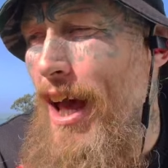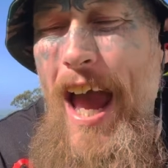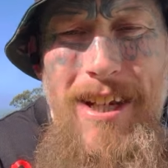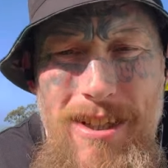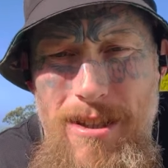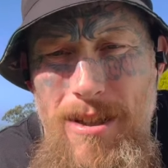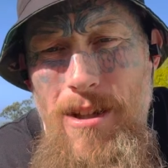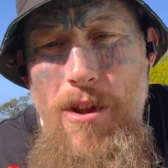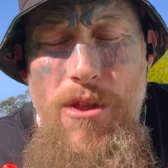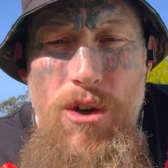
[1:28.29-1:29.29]

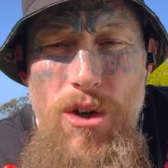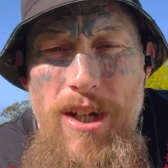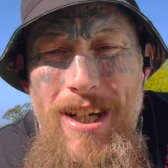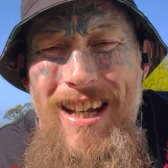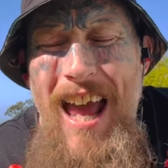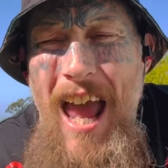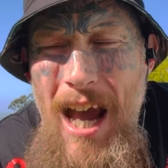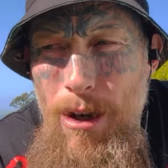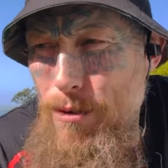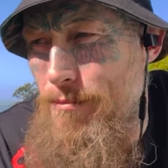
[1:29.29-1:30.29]

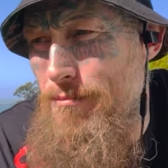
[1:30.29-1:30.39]
H13L.